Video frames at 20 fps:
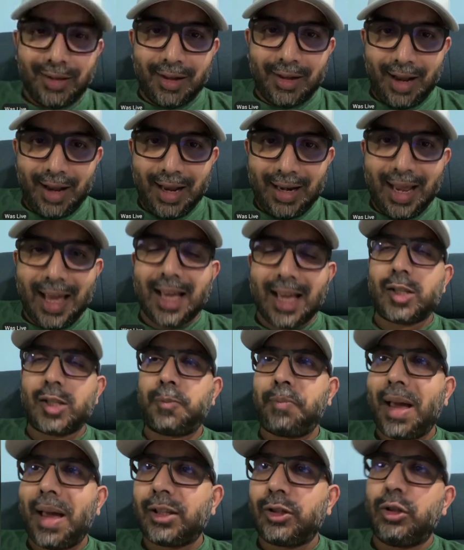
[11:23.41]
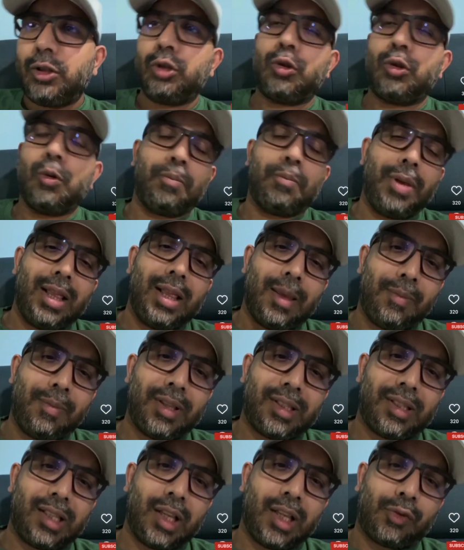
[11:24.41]
All right? I expect you to build a
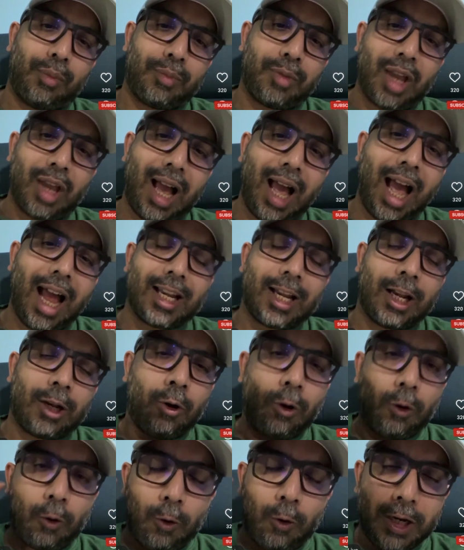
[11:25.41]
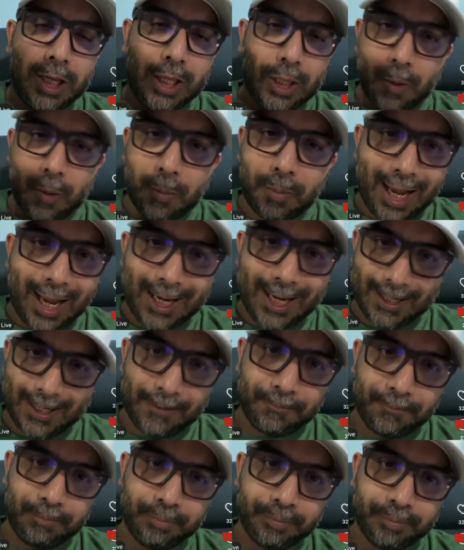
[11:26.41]
business from your heart and not only your mind.